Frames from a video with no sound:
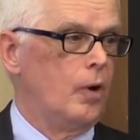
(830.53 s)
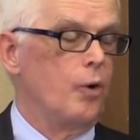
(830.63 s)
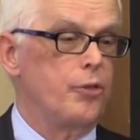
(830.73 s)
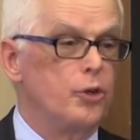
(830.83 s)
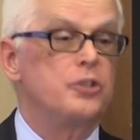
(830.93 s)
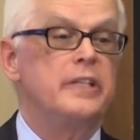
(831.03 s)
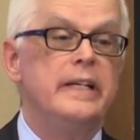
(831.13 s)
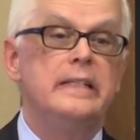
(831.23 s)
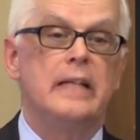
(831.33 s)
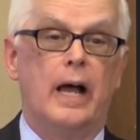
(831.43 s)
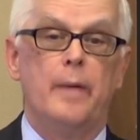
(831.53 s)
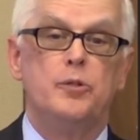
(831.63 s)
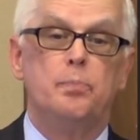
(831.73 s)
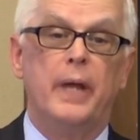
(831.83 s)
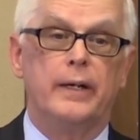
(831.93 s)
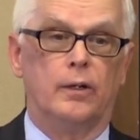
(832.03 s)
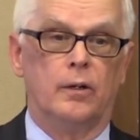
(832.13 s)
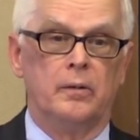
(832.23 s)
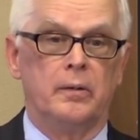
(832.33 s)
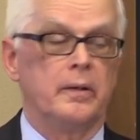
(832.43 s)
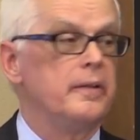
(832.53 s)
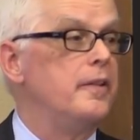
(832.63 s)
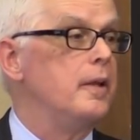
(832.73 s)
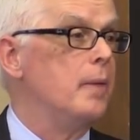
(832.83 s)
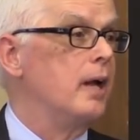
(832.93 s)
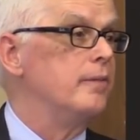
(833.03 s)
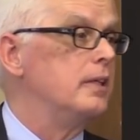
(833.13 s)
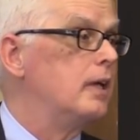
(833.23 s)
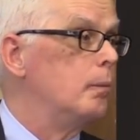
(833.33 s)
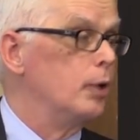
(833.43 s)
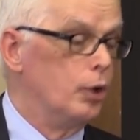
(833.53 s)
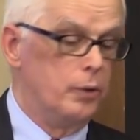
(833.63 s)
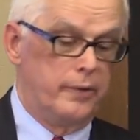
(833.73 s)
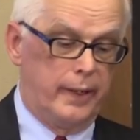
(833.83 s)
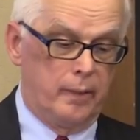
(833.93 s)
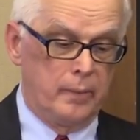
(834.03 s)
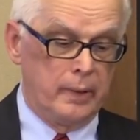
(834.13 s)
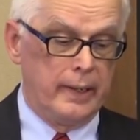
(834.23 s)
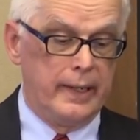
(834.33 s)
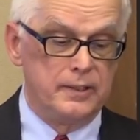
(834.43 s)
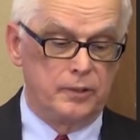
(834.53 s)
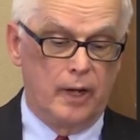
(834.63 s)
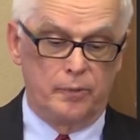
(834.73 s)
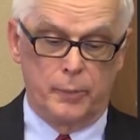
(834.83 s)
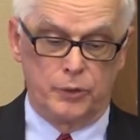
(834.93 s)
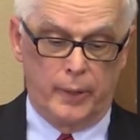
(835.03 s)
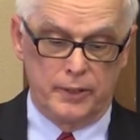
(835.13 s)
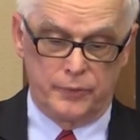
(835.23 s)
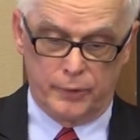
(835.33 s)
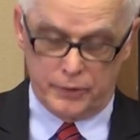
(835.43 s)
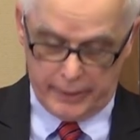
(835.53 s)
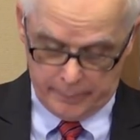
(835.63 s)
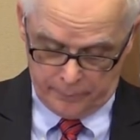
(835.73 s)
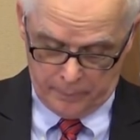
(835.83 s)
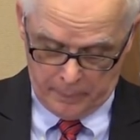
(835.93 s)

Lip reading: or 13 times bigger than the amount of income earned there is government transfers in.